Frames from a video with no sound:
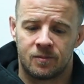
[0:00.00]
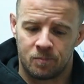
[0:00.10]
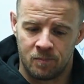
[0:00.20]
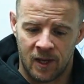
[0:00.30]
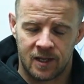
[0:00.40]

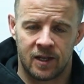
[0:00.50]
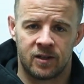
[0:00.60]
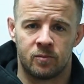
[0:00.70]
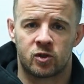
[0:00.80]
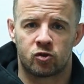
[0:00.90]
making
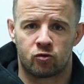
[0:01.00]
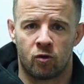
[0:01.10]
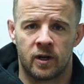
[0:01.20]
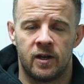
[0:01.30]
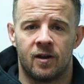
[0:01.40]
them
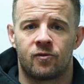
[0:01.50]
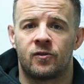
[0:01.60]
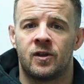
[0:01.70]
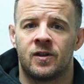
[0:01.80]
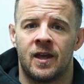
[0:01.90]
strong enough
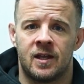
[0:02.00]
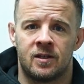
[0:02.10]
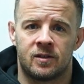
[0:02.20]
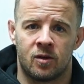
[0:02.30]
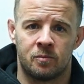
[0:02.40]
that
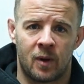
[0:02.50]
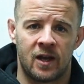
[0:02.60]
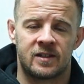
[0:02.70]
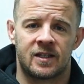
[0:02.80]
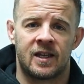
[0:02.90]
they
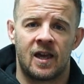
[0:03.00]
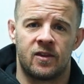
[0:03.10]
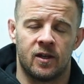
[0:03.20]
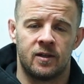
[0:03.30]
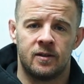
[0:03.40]
combine
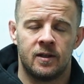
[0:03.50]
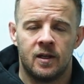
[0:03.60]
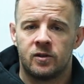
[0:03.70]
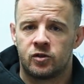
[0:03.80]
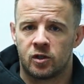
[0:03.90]
together
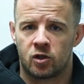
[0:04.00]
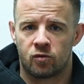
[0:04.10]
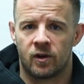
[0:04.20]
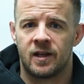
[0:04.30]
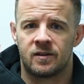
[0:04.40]
to
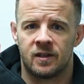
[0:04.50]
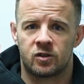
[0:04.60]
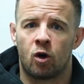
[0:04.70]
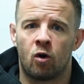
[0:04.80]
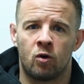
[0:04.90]
create this
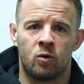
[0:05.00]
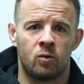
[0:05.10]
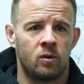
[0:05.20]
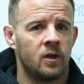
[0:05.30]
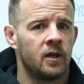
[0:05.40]

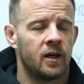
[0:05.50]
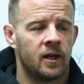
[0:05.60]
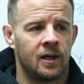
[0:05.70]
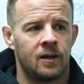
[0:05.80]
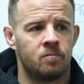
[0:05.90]
whole
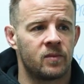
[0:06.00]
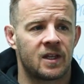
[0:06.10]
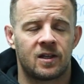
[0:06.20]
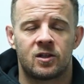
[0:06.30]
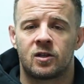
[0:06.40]

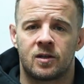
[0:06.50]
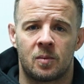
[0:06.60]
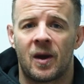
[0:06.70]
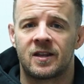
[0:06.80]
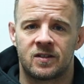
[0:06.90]

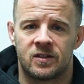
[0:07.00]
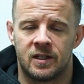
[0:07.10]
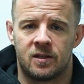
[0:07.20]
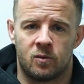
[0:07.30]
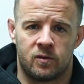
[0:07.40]

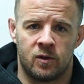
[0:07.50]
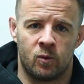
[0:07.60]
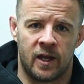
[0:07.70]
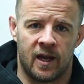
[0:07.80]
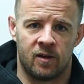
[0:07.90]
capacity that
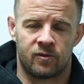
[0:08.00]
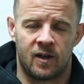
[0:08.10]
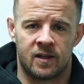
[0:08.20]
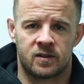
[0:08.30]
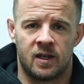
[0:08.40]
we have
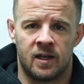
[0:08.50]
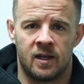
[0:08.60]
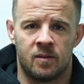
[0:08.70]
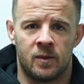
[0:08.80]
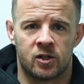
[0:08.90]
as
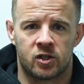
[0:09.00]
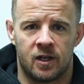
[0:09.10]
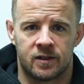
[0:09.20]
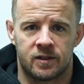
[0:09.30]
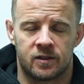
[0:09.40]
a martial
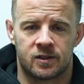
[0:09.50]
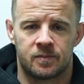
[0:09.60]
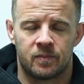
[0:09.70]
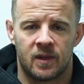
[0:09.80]
artist.